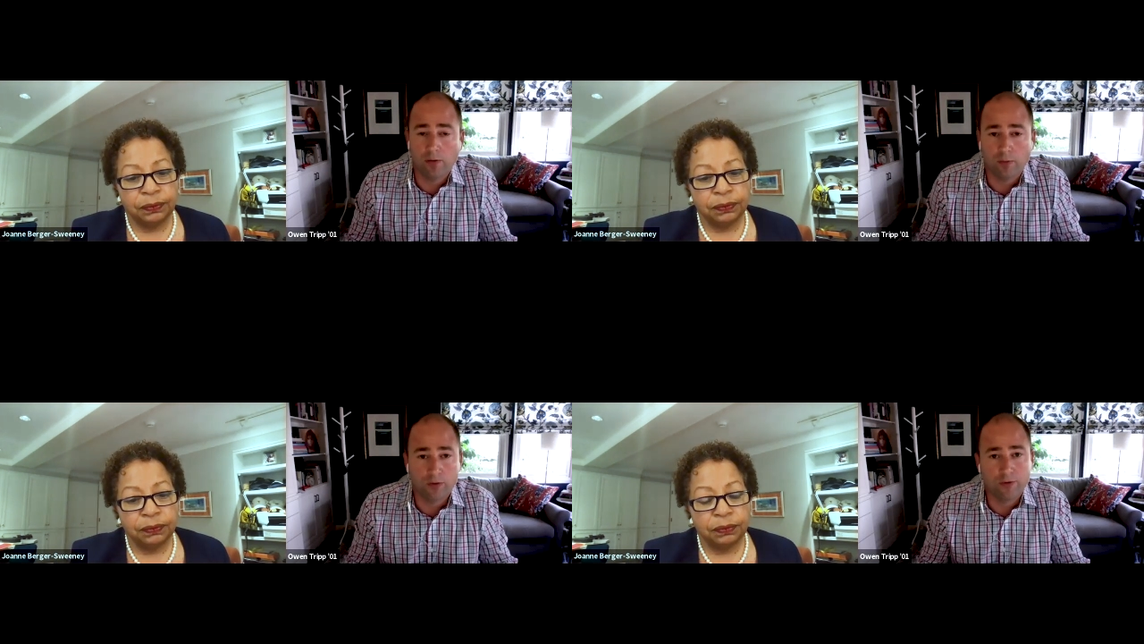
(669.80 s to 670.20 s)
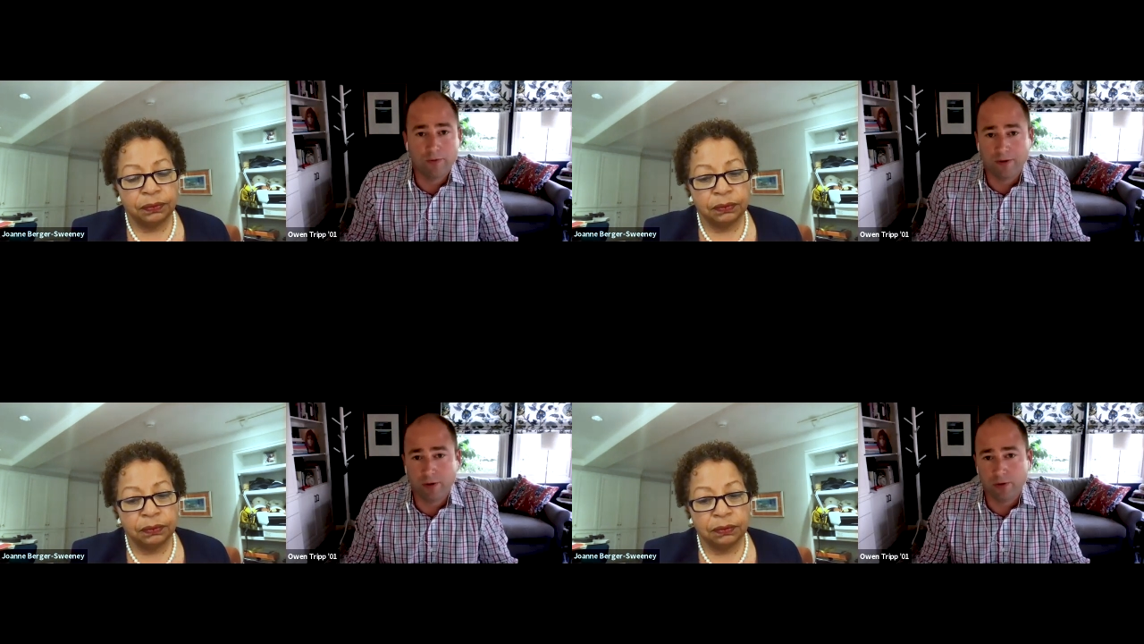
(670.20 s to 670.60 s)

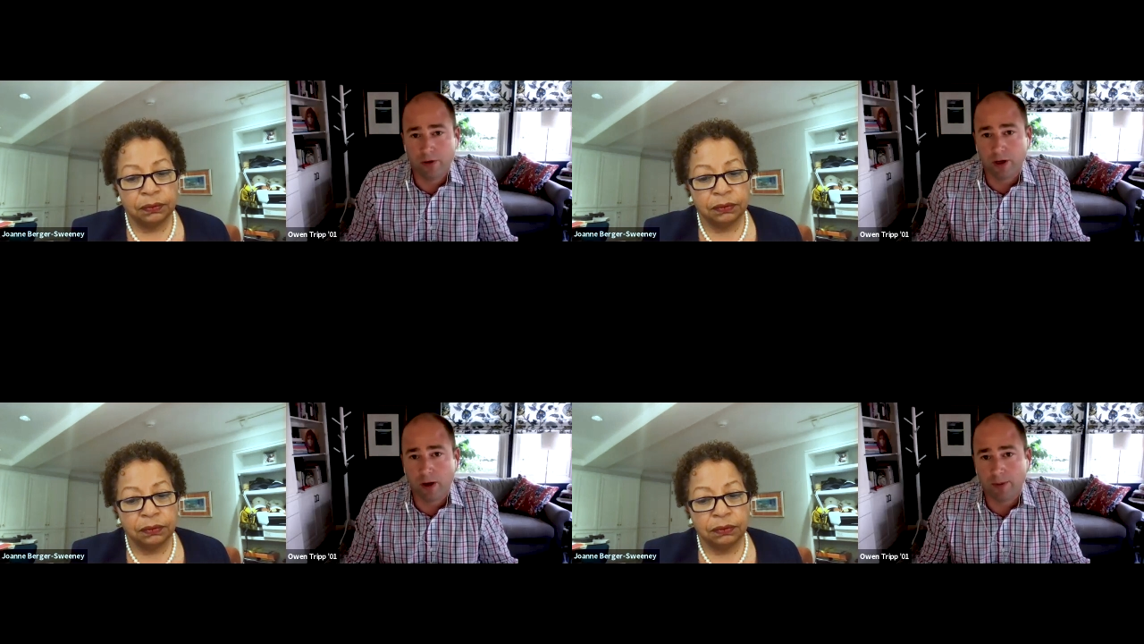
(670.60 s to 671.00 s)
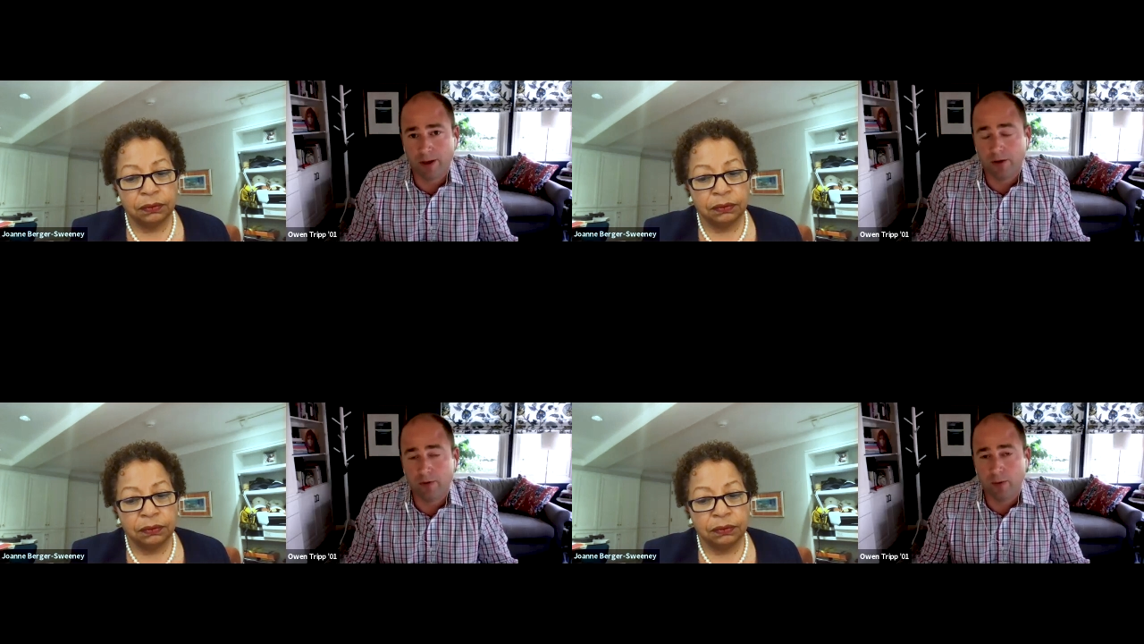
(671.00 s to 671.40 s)
Speaker 1: Fortune five hundred
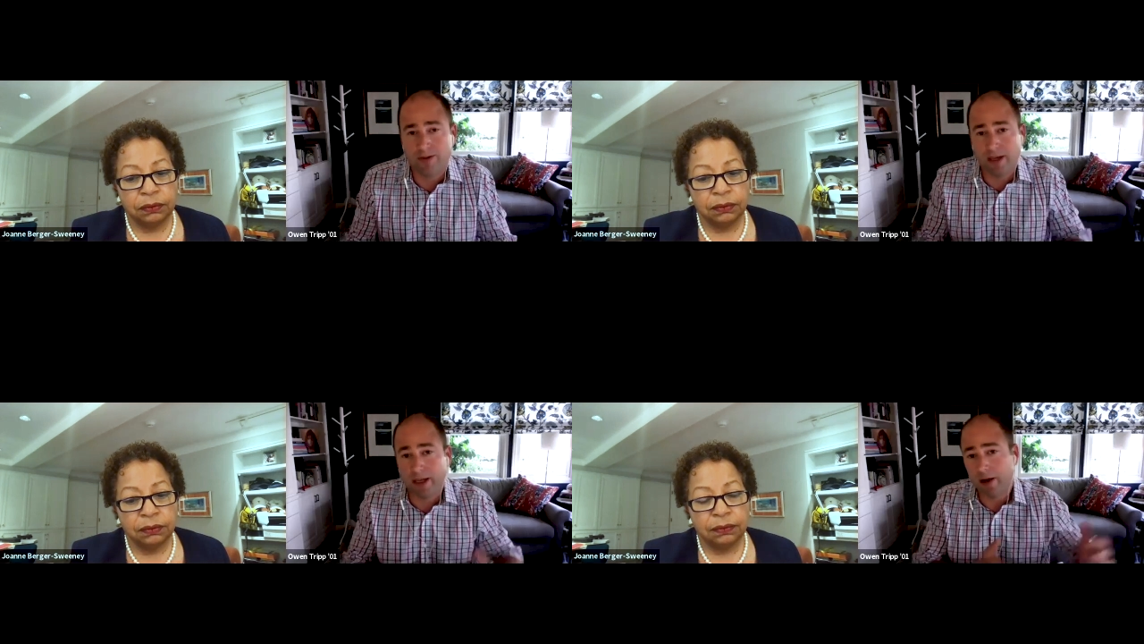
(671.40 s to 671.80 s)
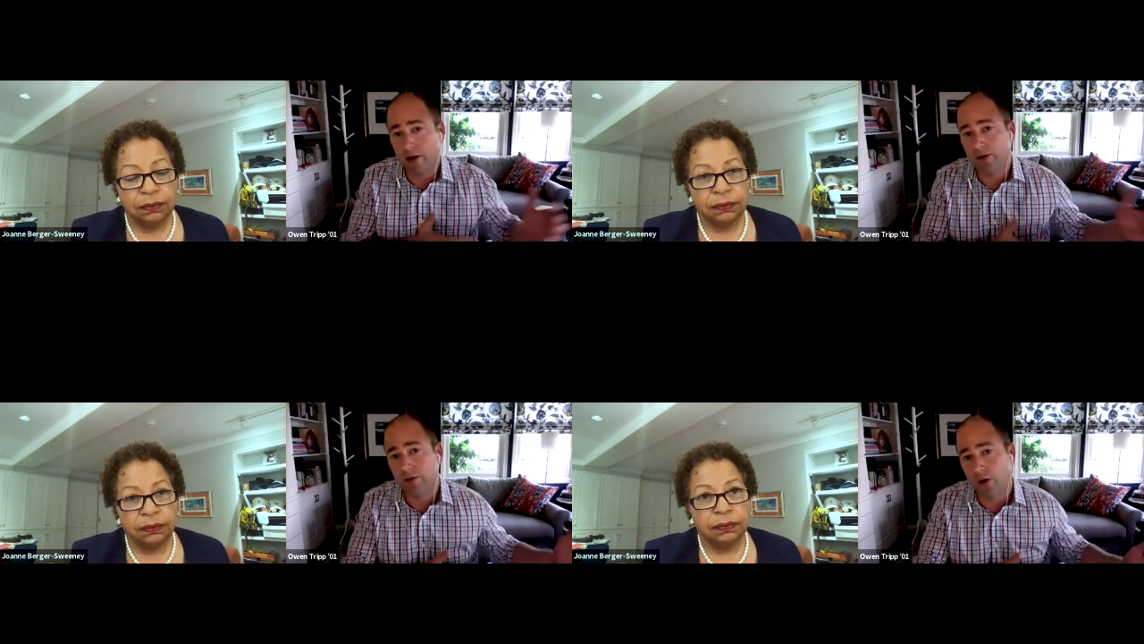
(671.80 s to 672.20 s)
companies. We take
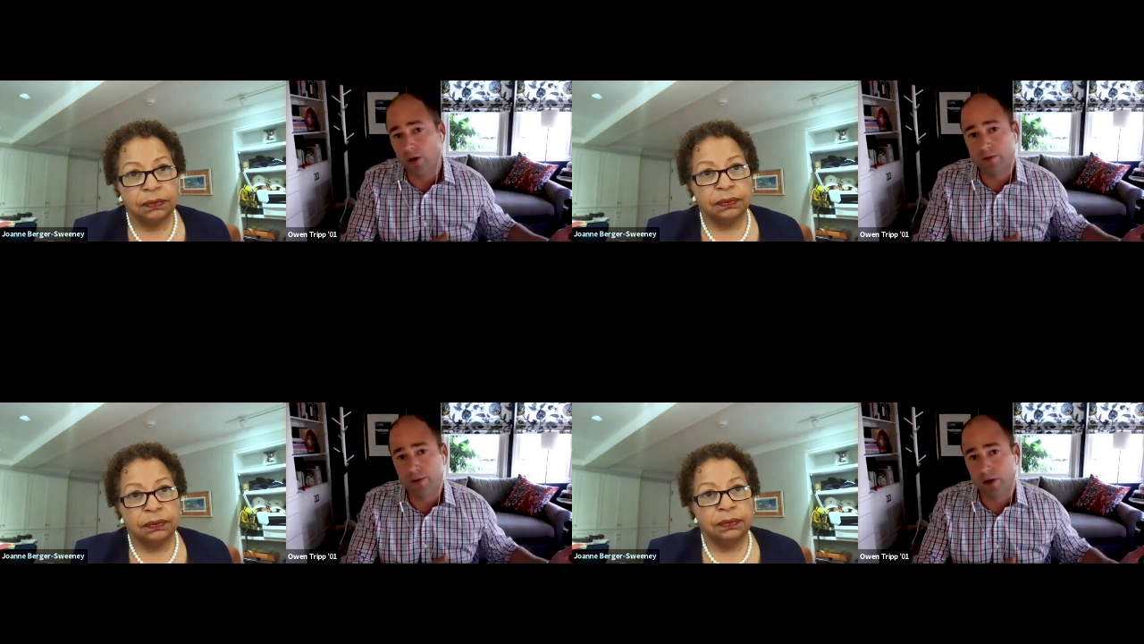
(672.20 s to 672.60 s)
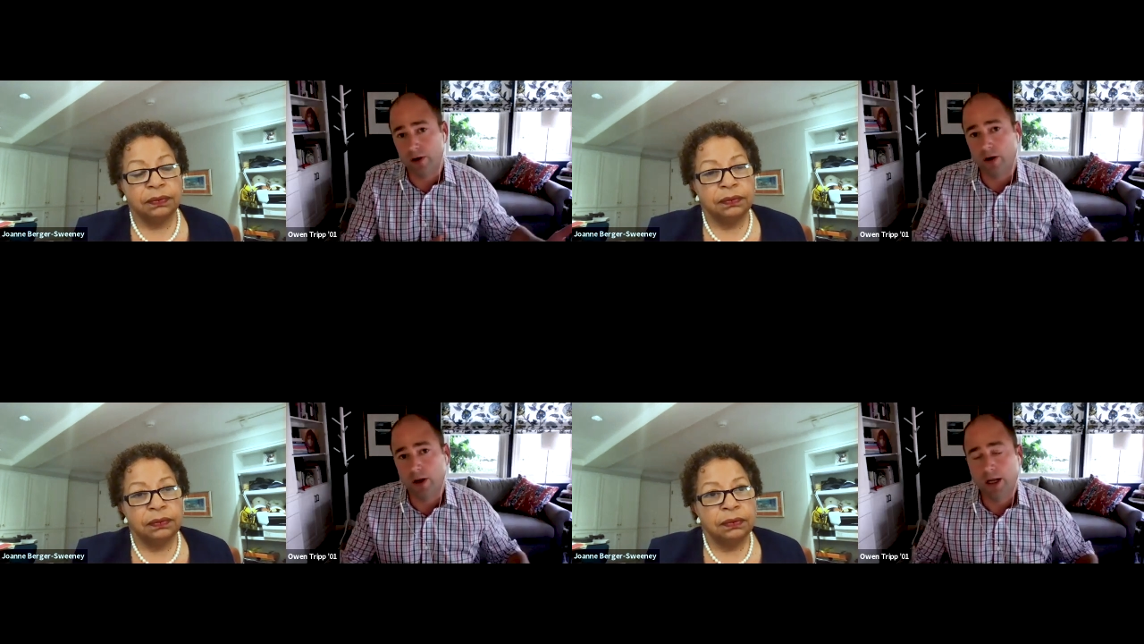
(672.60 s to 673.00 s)
care of all of
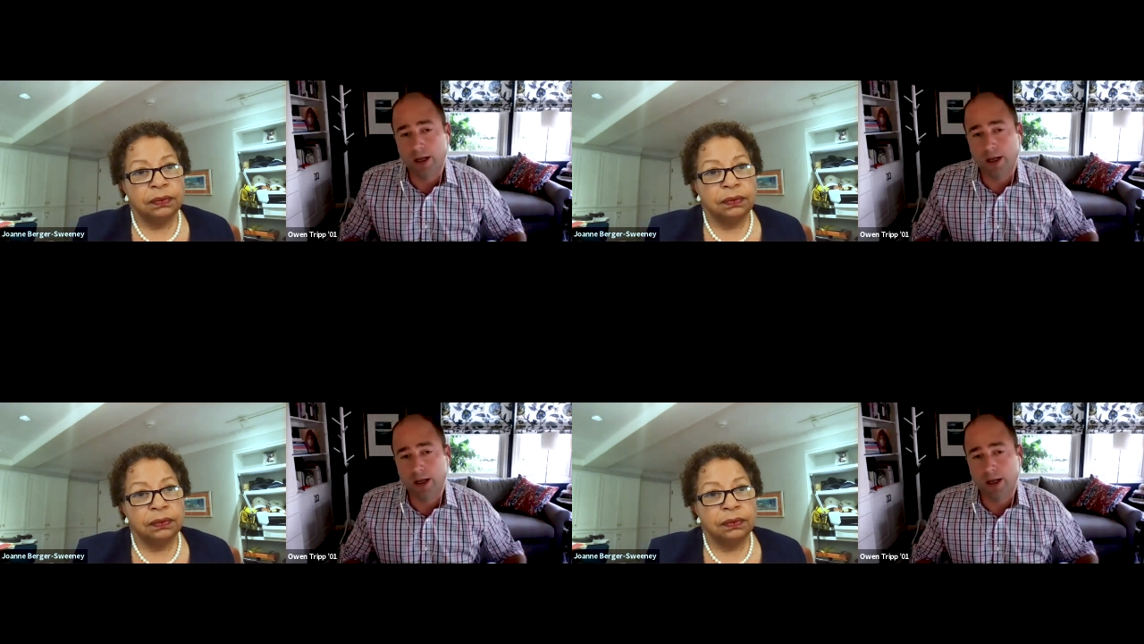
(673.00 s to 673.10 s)
their